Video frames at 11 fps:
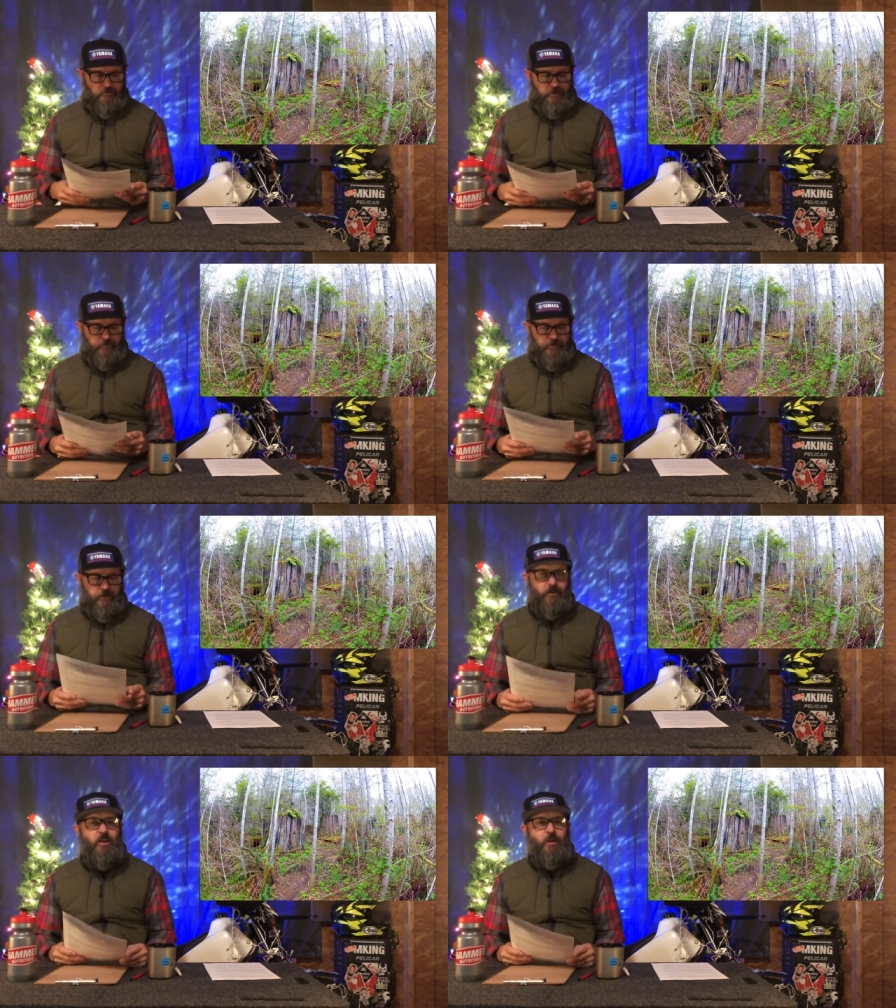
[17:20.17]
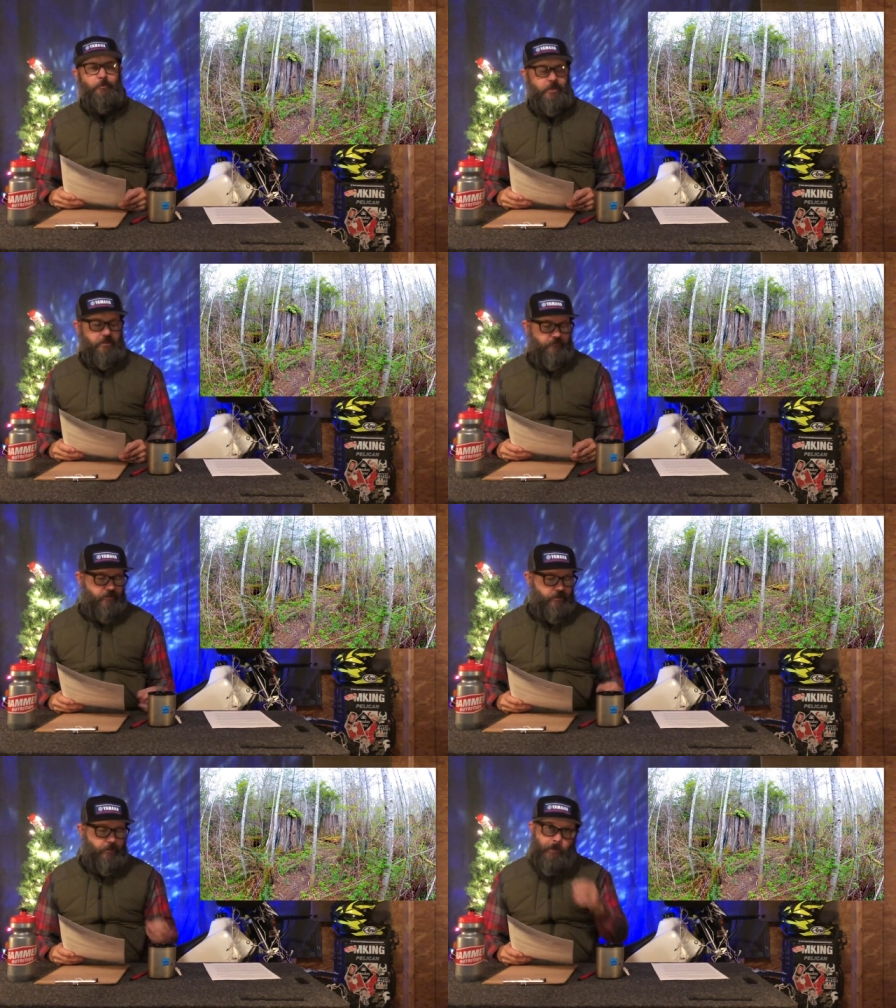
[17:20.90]
Maybe I'll make a
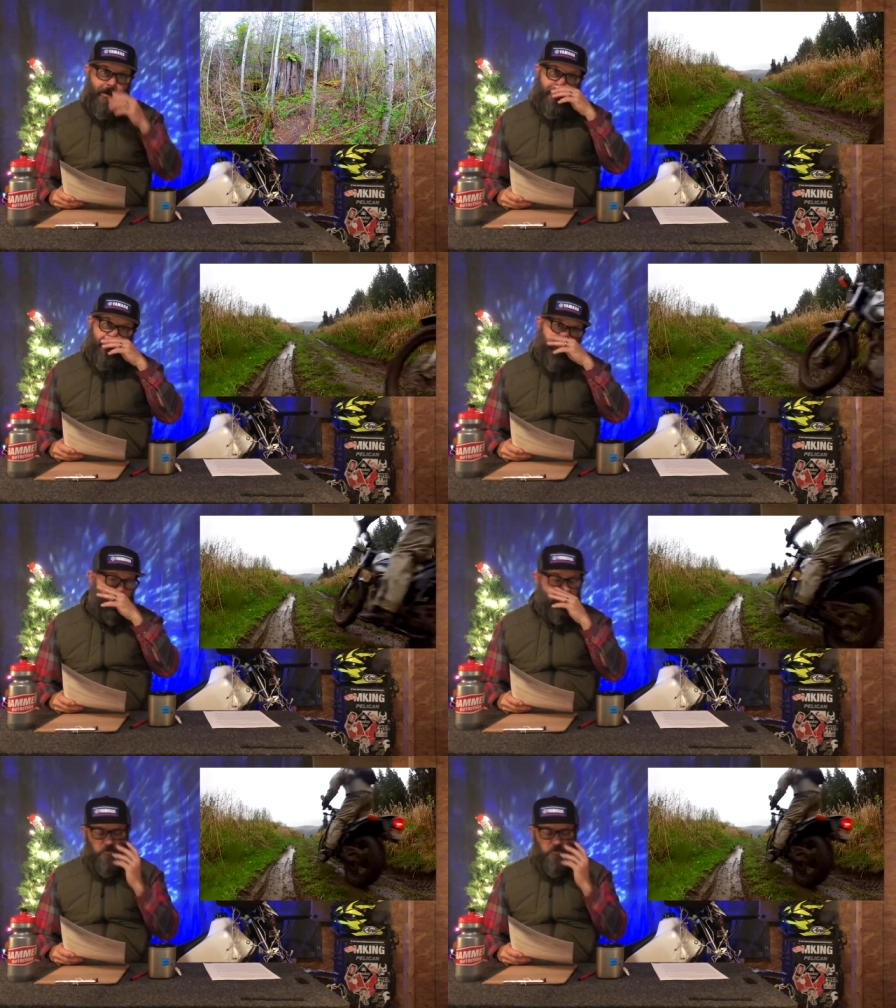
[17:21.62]
video out of it.